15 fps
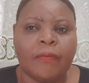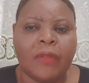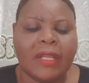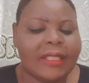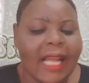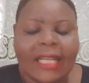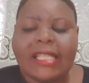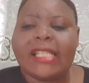
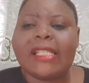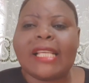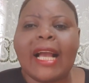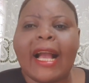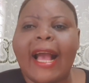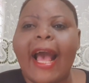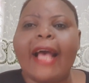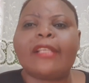That is a
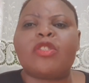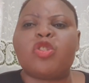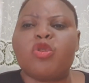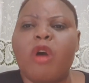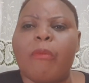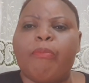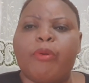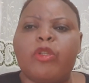curse
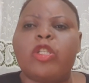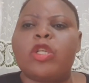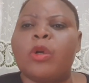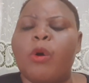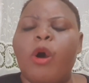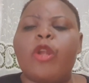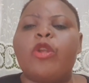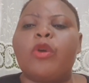you are
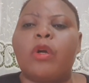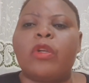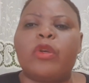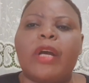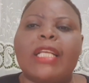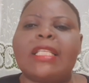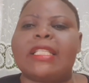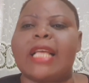putting on
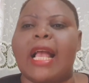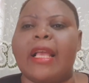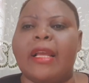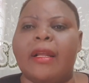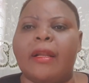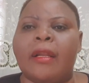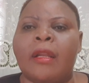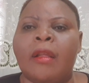your
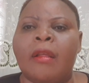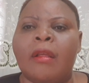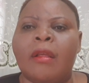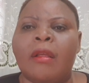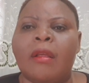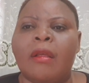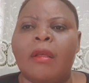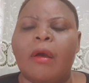child.
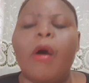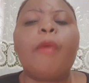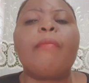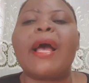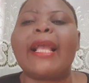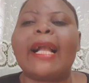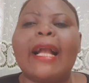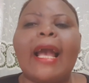Oh
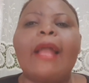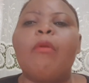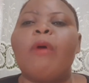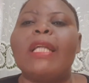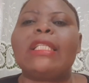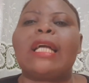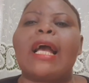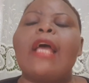my God,
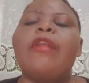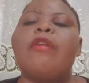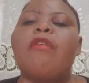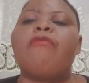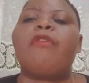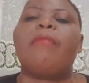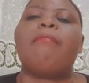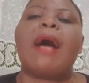what kind
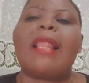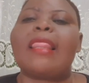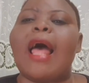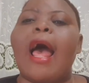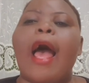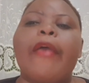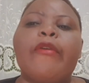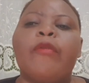of a mother
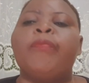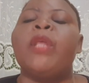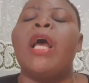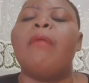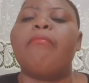are you?